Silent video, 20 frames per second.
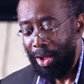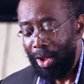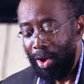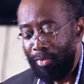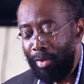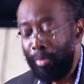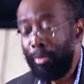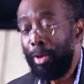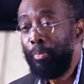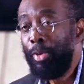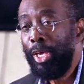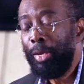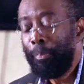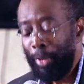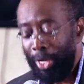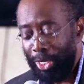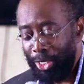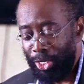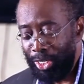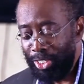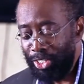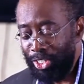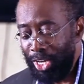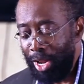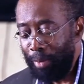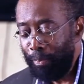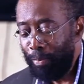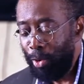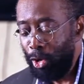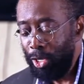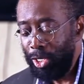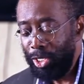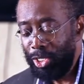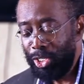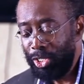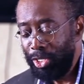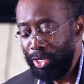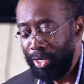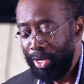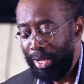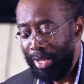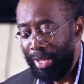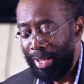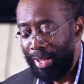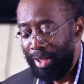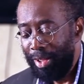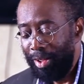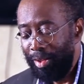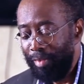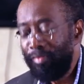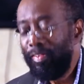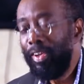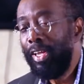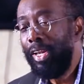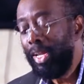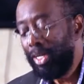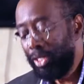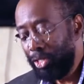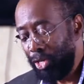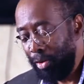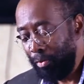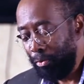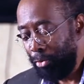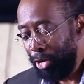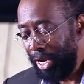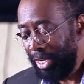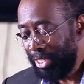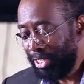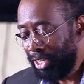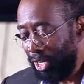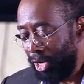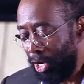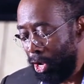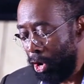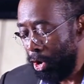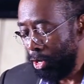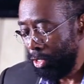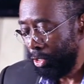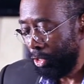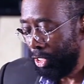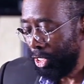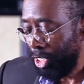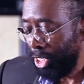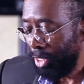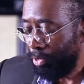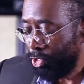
From a big picture standpoint, failure to embrace long-term